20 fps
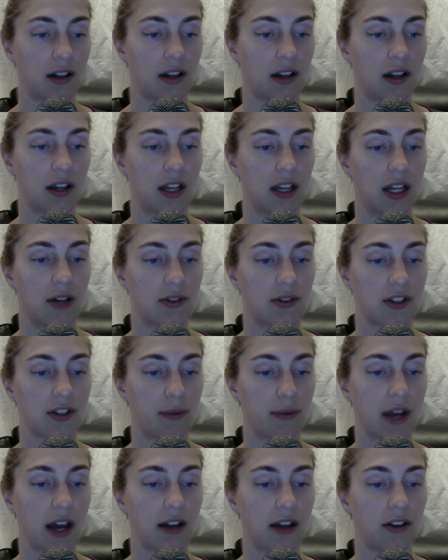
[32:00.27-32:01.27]
He was a
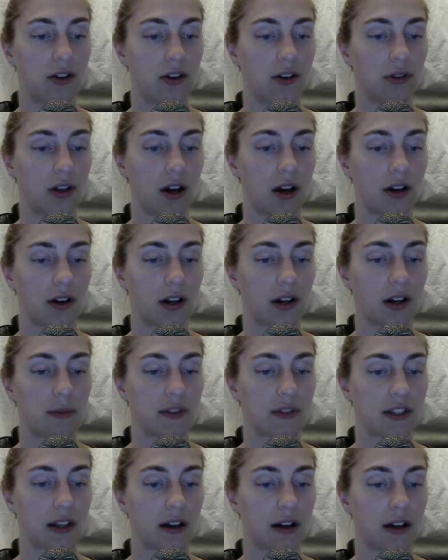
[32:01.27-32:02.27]
man no longer
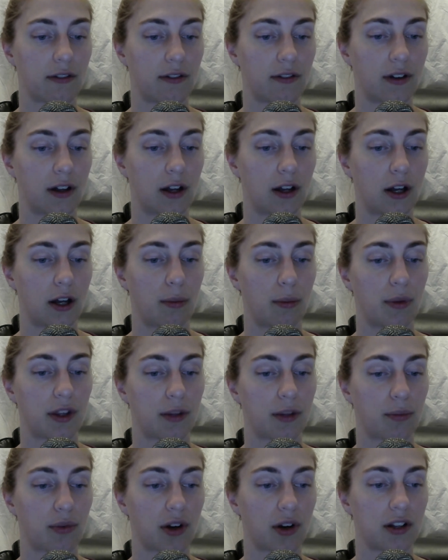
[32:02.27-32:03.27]
himself, but
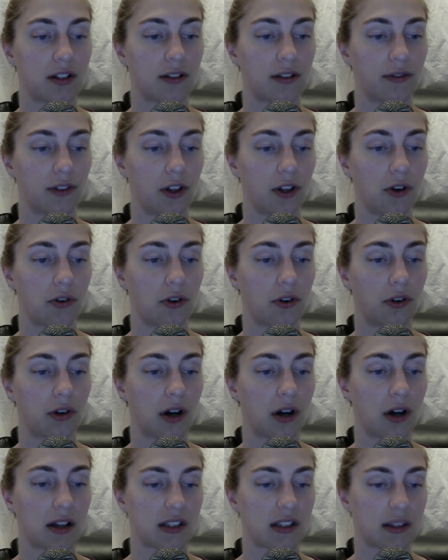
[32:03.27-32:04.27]
the brunt of local
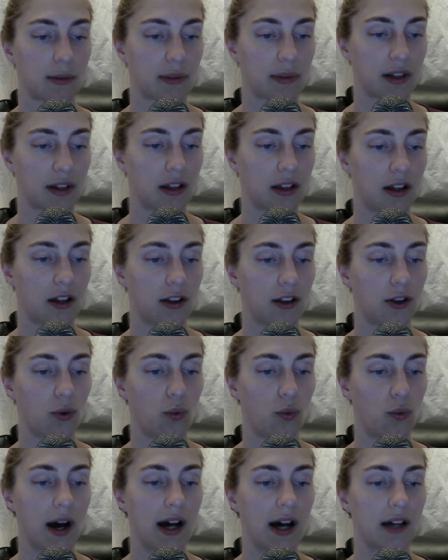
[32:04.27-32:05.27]
gossip, the
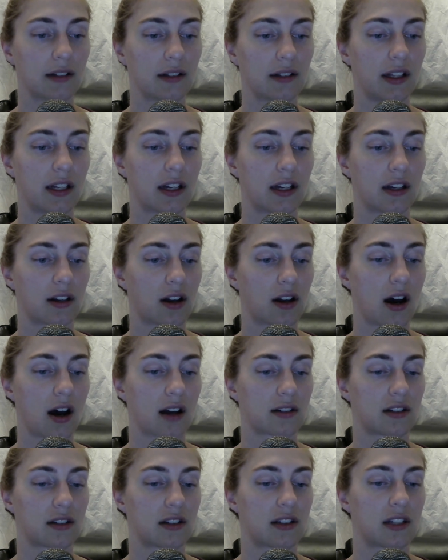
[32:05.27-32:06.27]
wildly
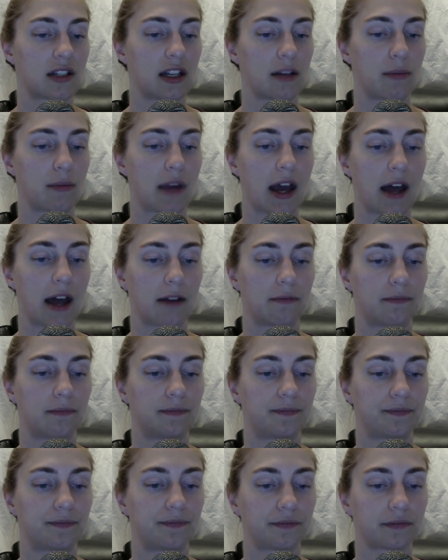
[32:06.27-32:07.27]
concocted tin man.
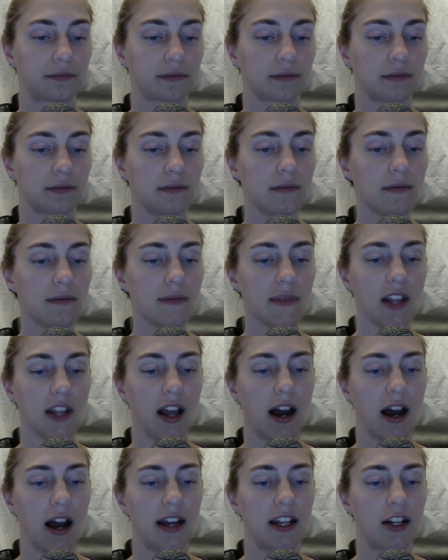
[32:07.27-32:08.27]

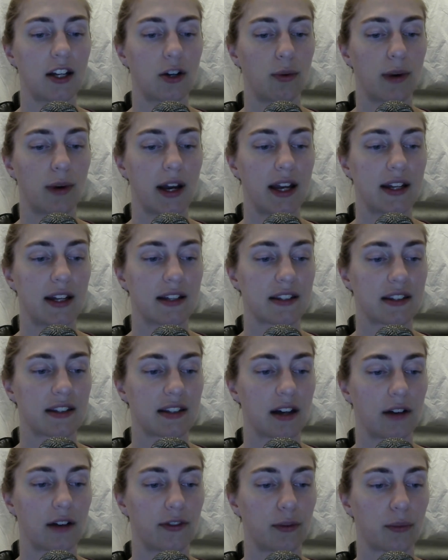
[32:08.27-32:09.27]
Hiding away in his
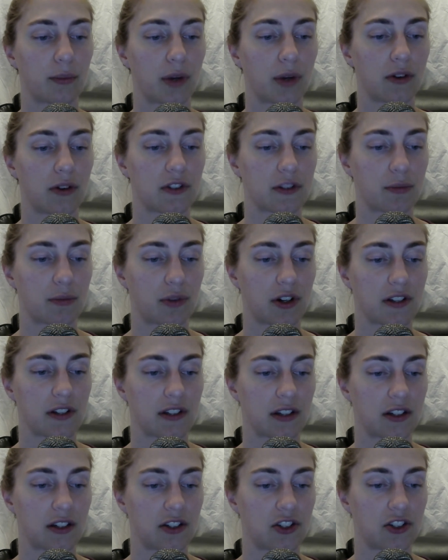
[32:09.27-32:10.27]
self-imposed
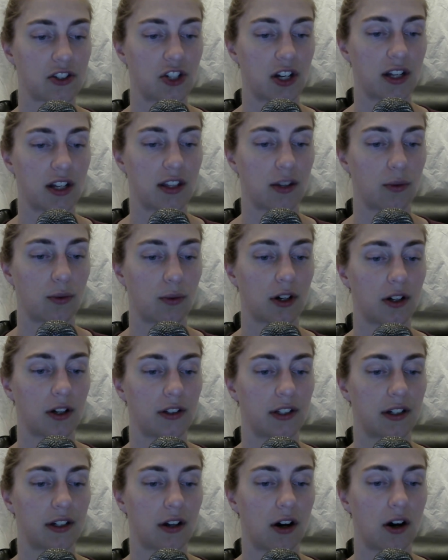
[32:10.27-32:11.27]
prison, shunning the
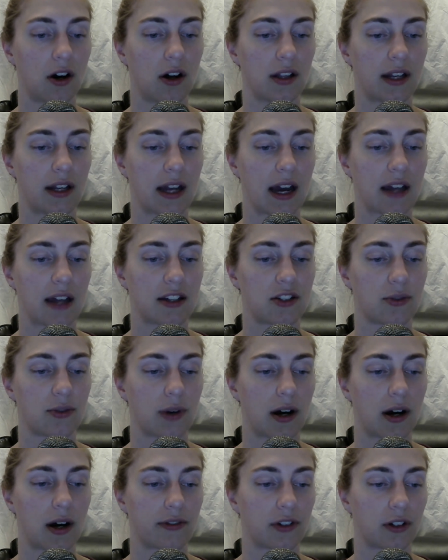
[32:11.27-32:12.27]
world and all it had to
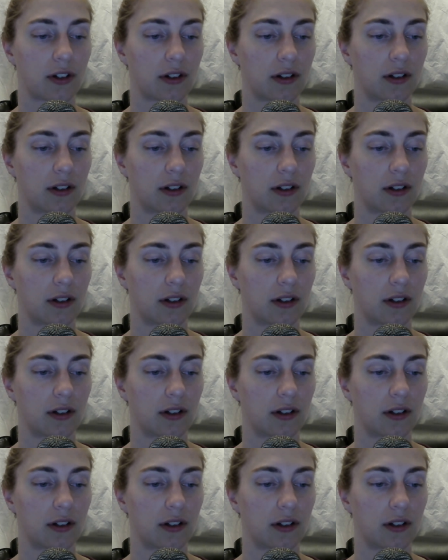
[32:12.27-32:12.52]
offer.